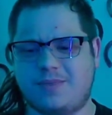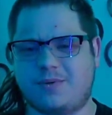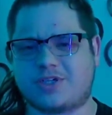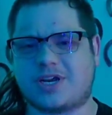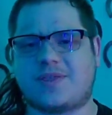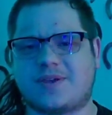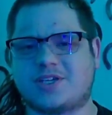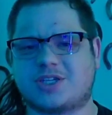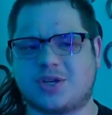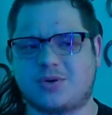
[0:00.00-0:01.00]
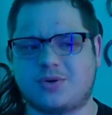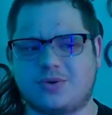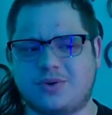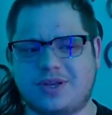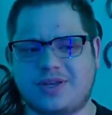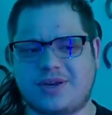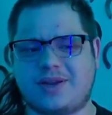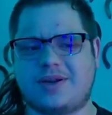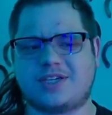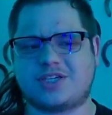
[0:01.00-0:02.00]
which I think is so cool. And
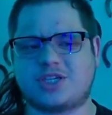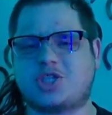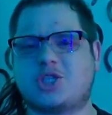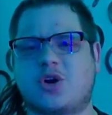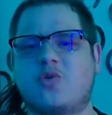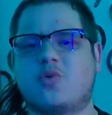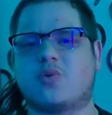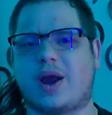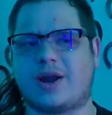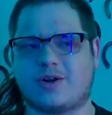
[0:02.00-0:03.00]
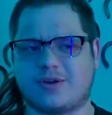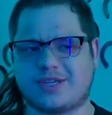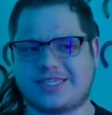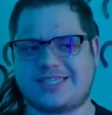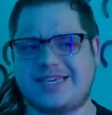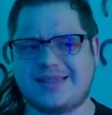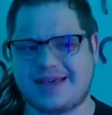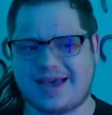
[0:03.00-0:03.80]
it's just so rare to see